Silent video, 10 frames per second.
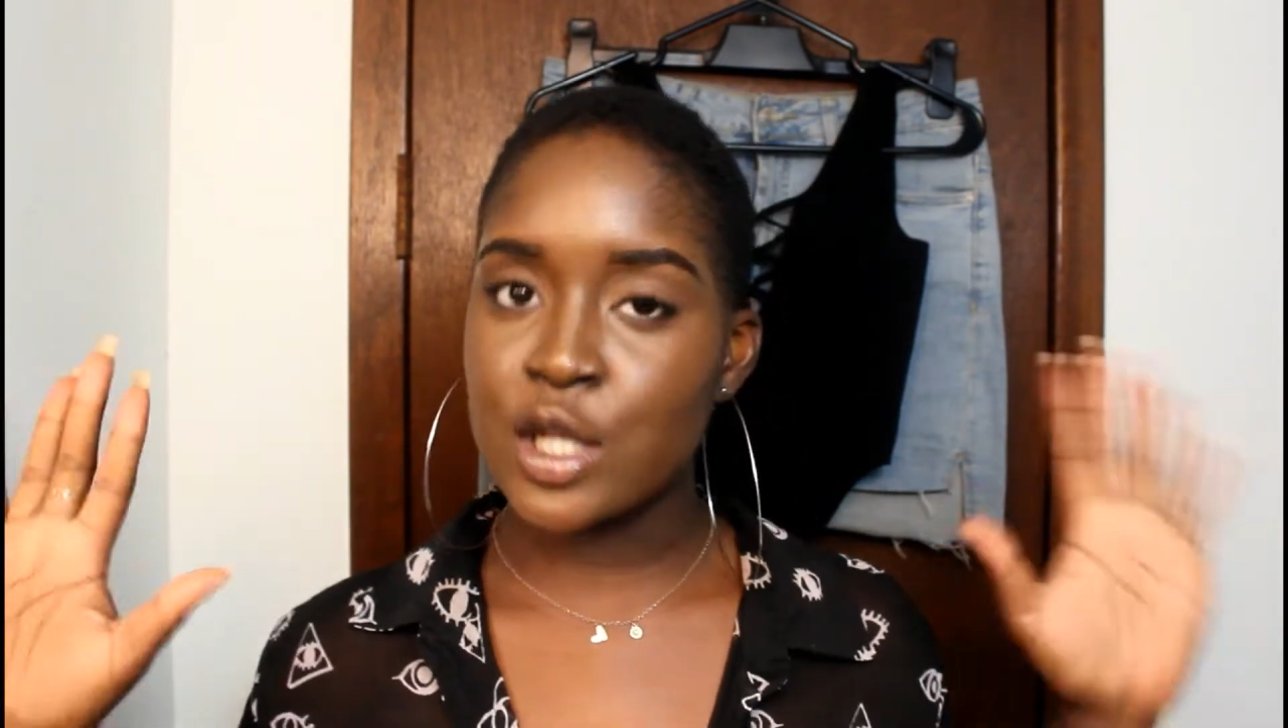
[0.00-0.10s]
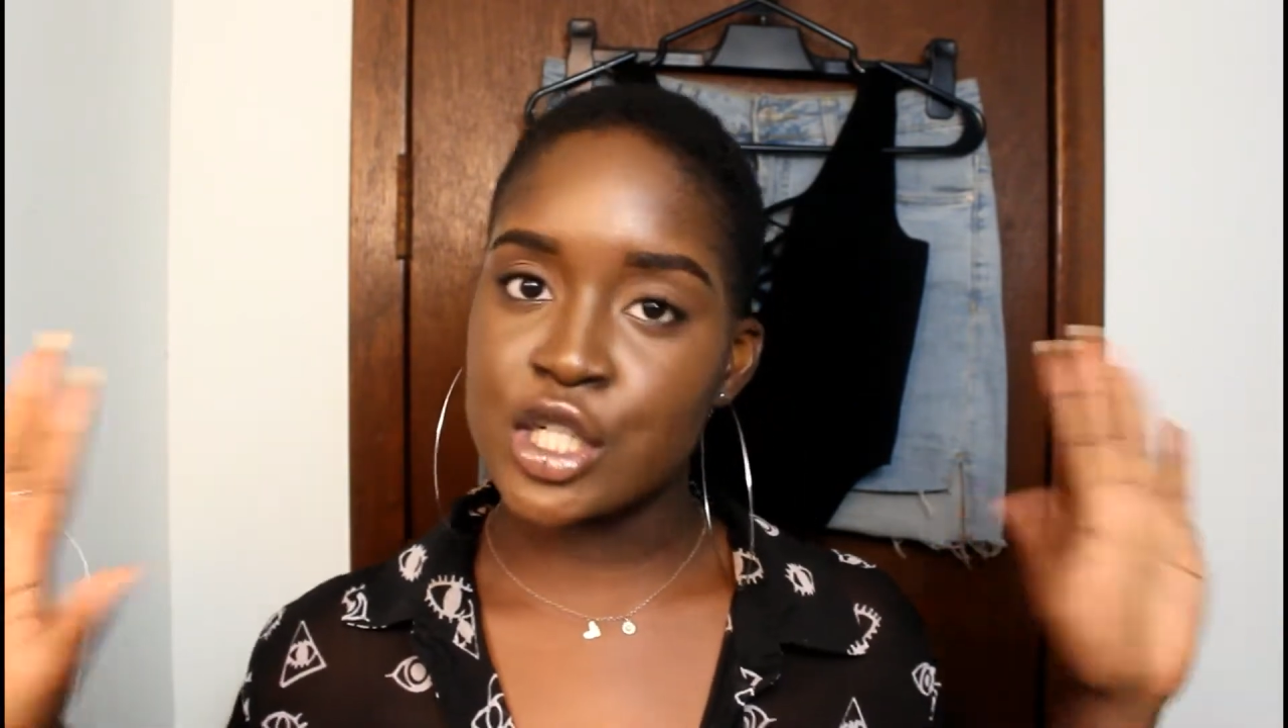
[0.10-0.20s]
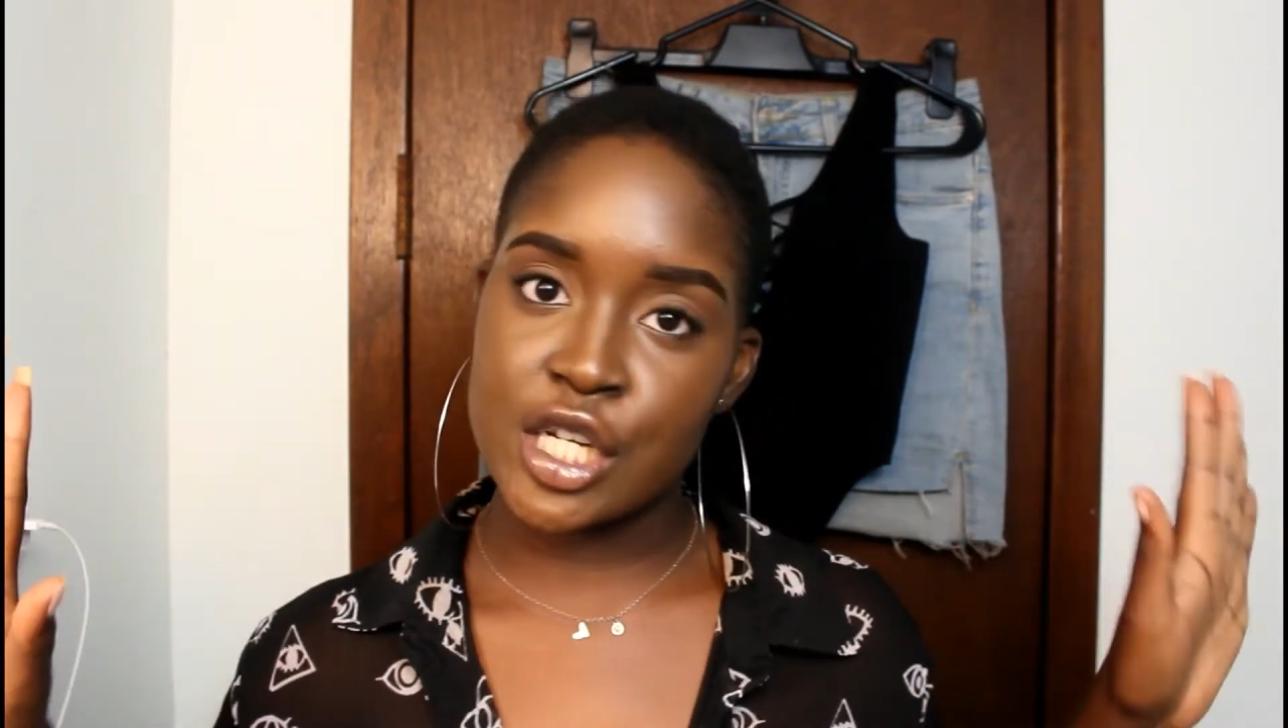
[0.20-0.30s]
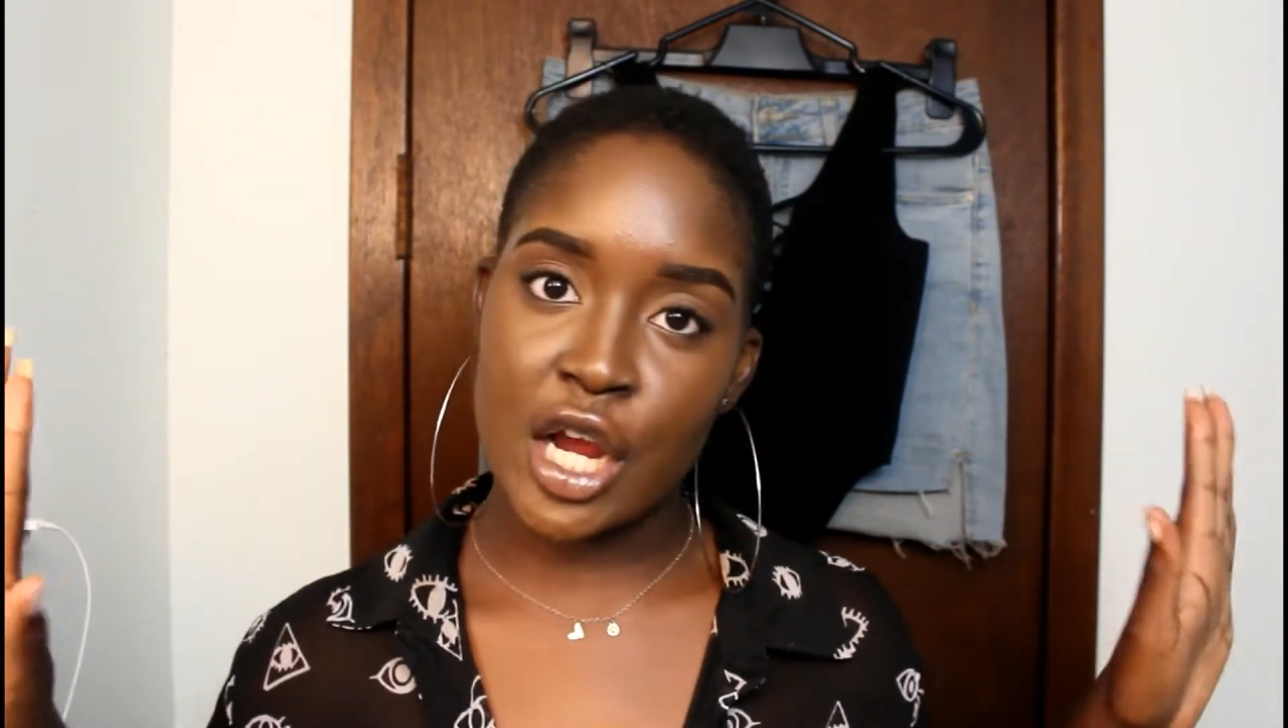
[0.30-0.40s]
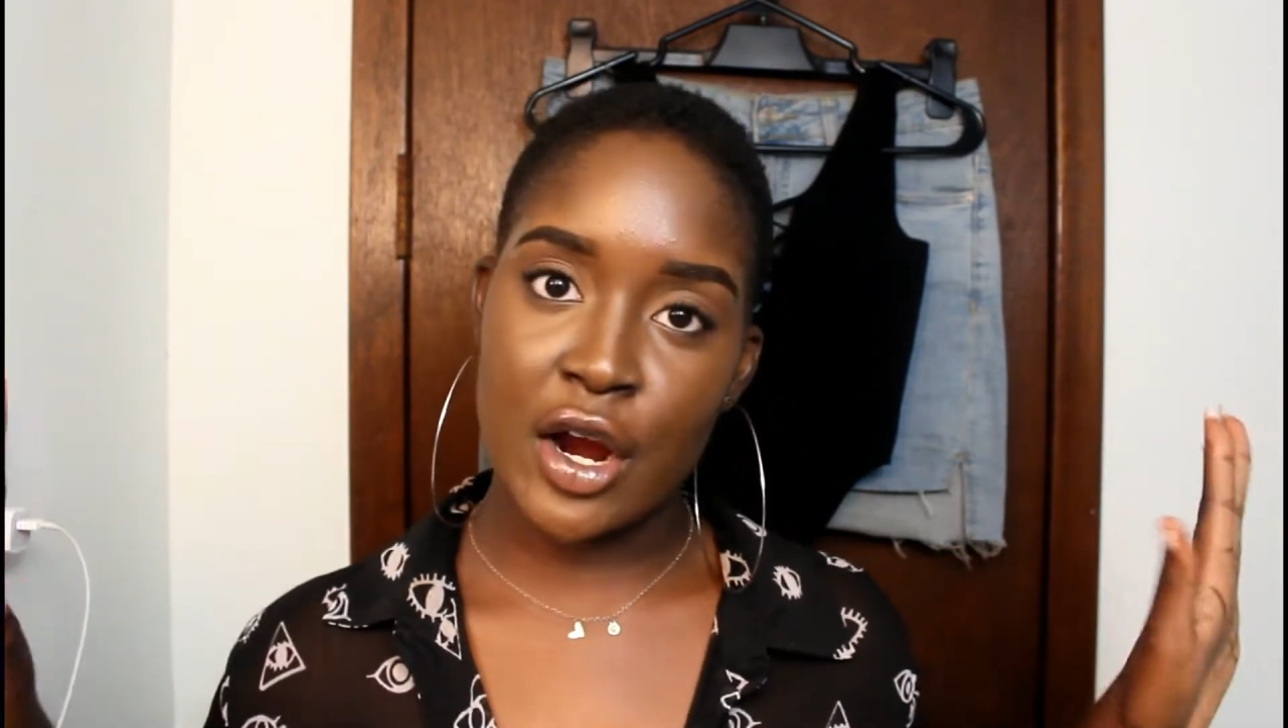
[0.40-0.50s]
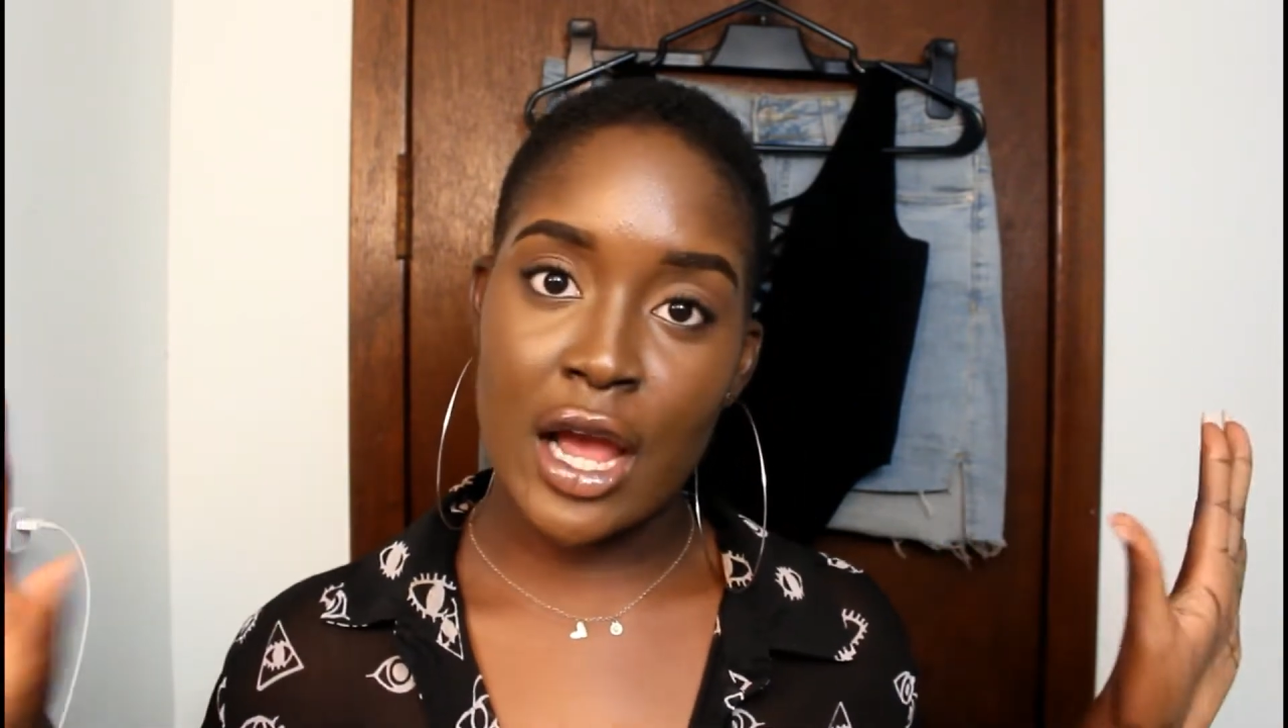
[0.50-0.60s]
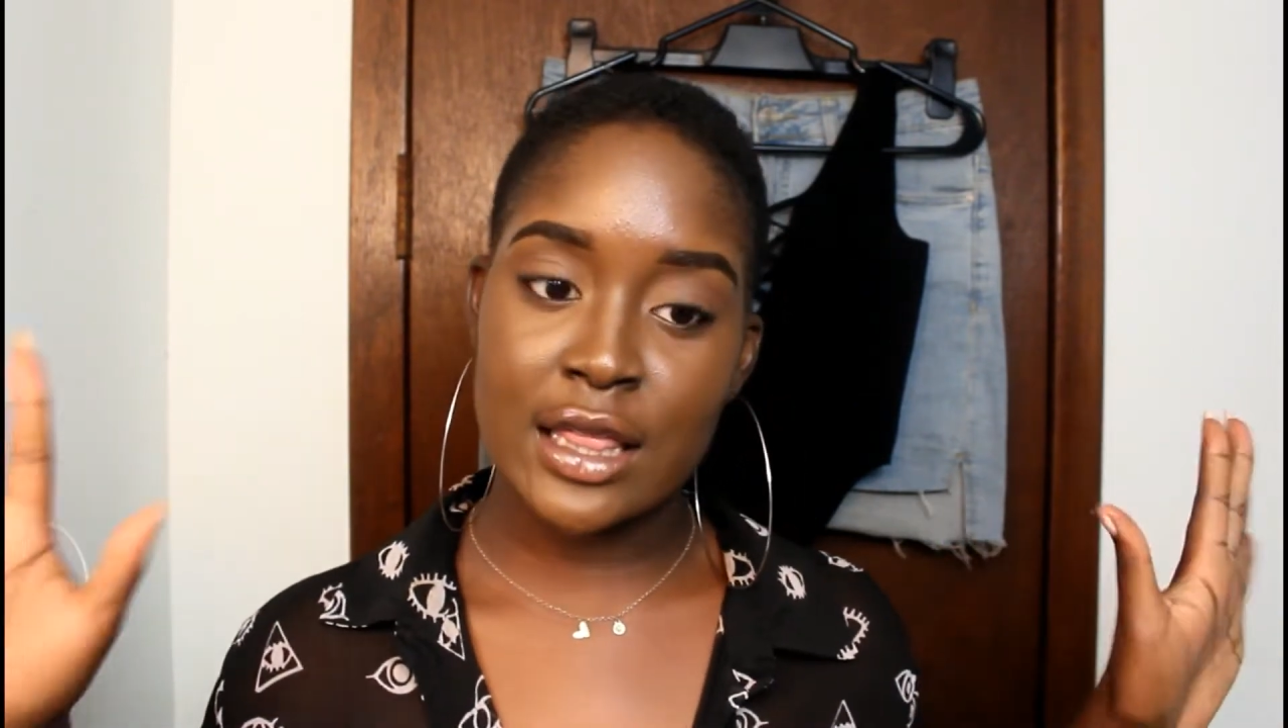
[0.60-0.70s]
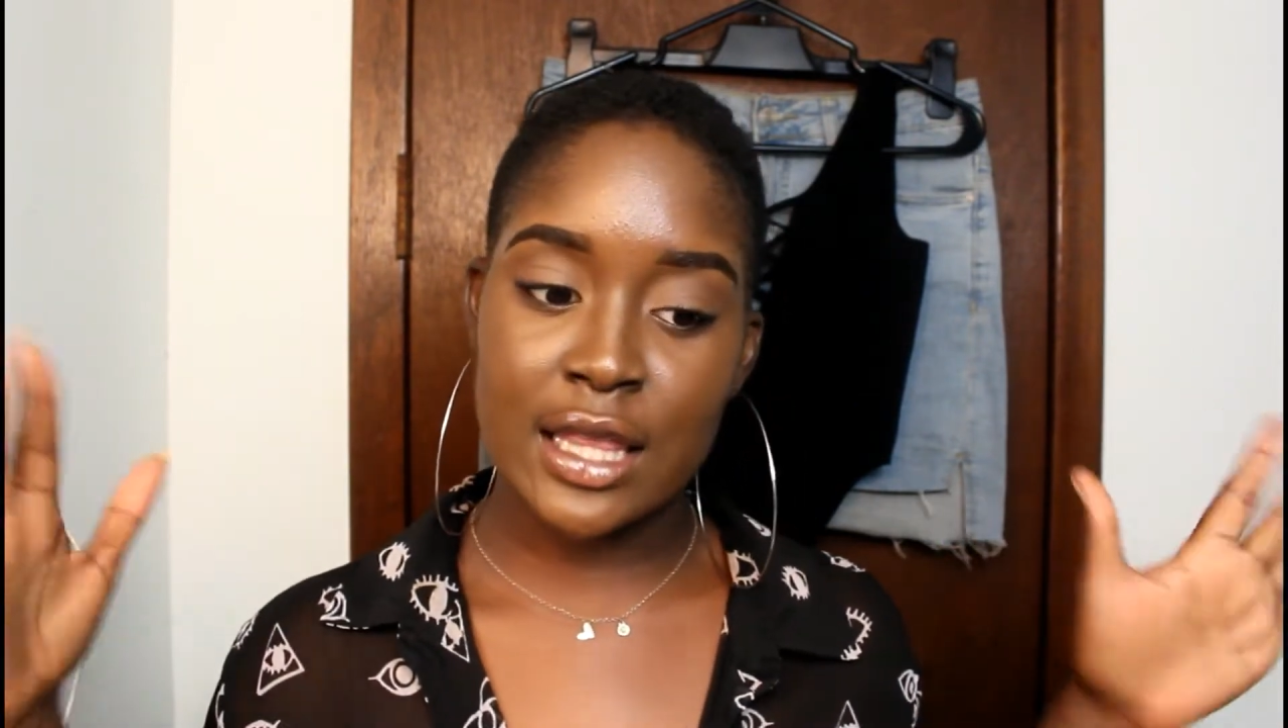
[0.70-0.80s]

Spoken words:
share at